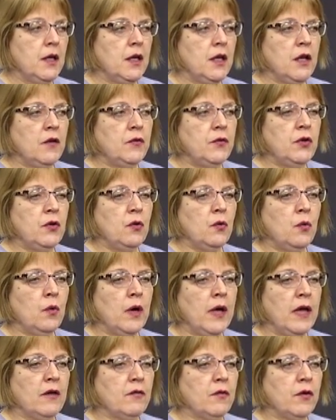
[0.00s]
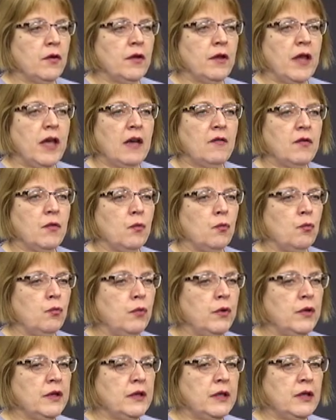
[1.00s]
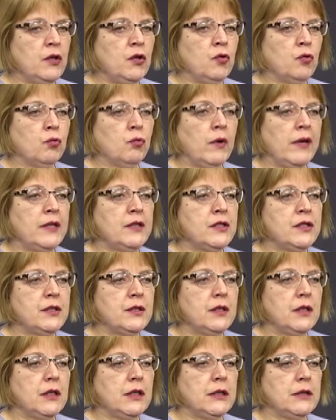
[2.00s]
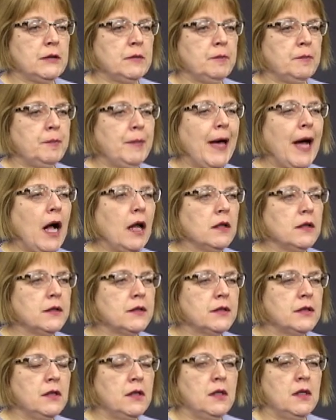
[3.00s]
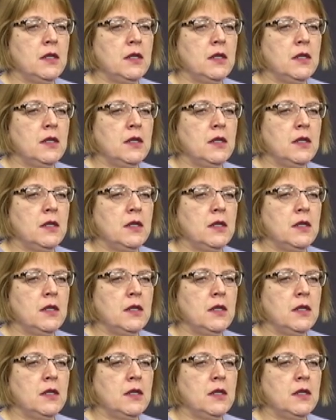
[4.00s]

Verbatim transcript: if you have a have a really great uh, palate,